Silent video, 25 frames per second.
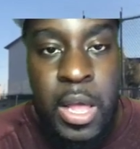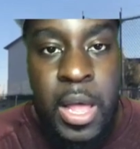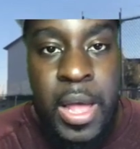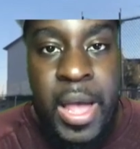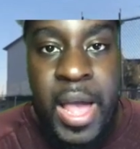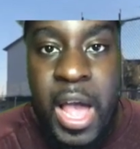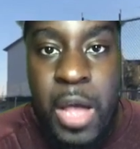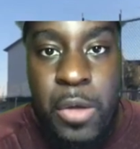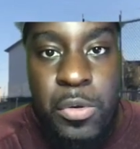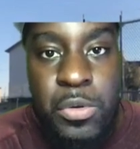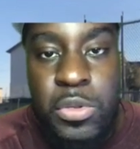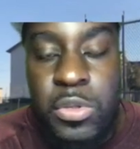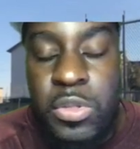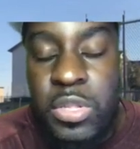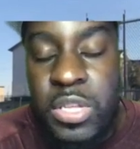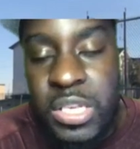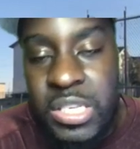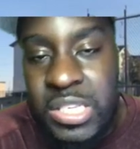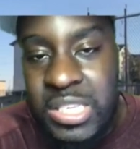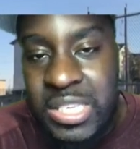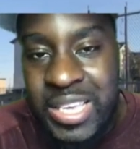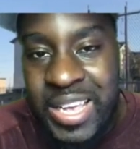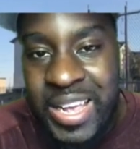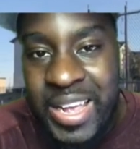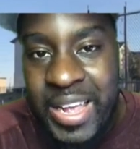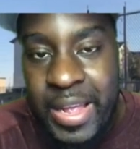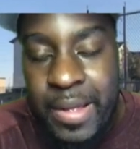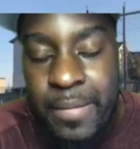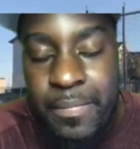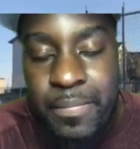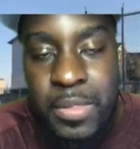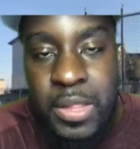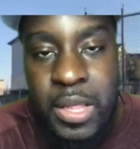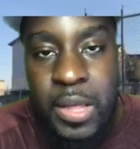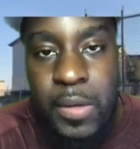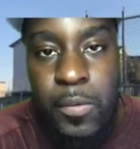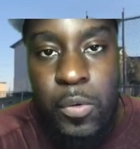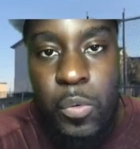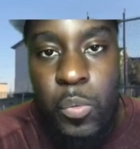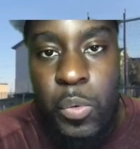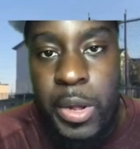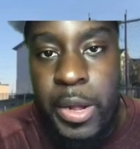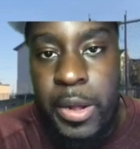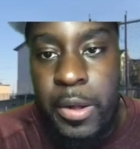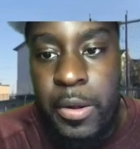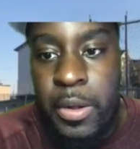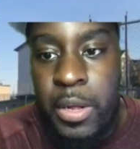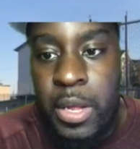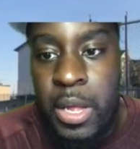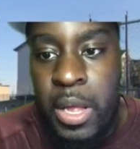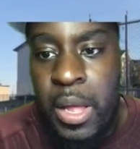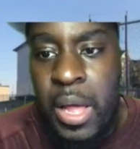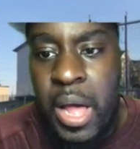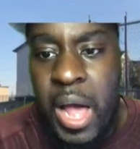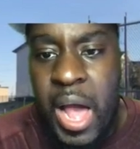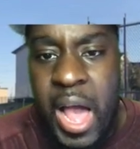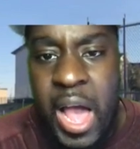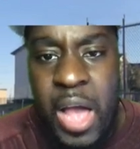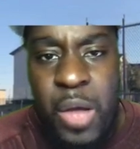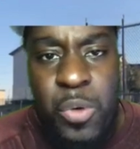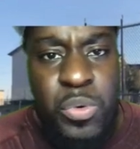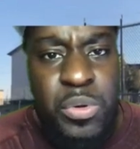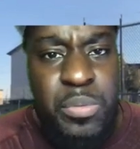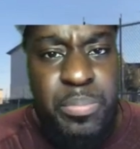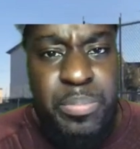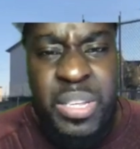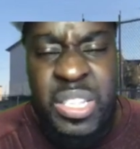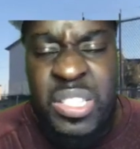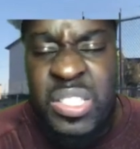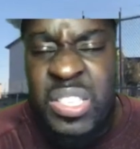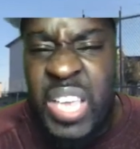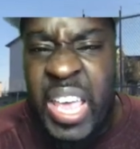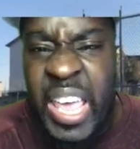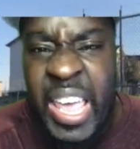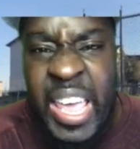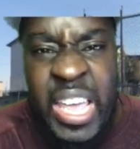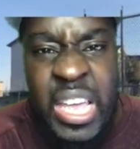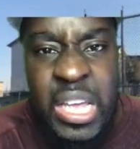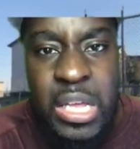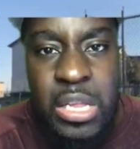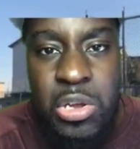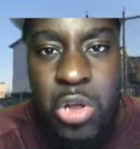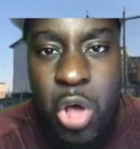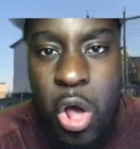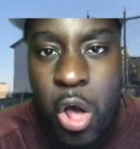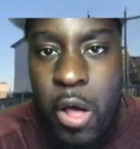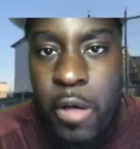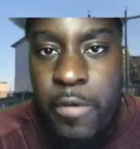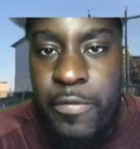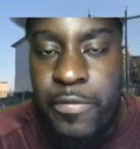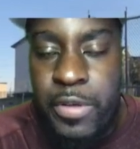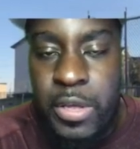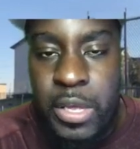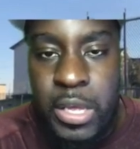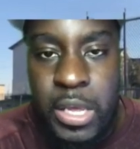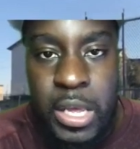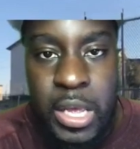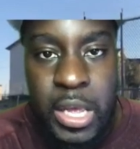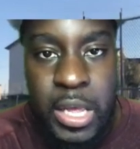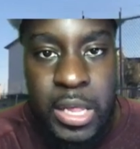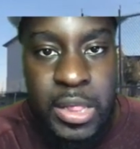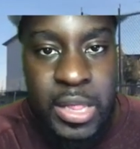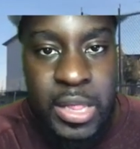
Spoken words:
I would do the same thing where I would be teeing off in the